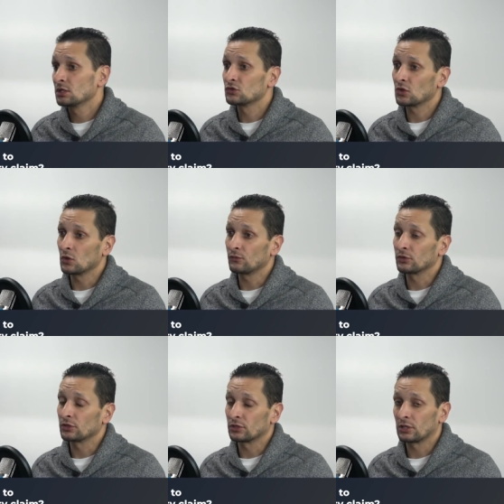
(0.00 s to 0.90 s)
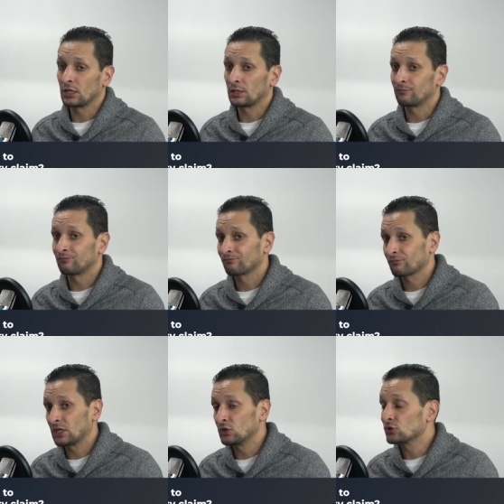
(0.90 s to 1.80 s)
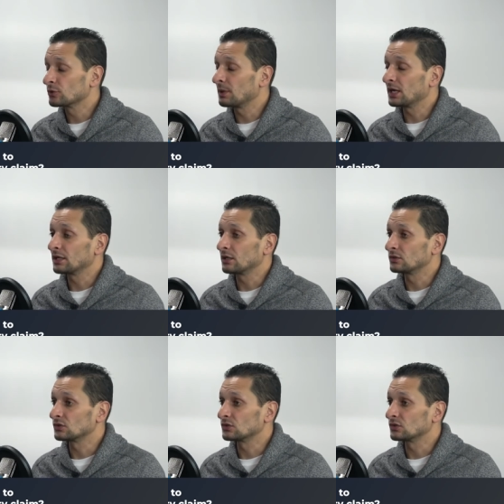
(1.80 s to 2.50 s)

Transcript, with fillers: So if you're um, injured by a,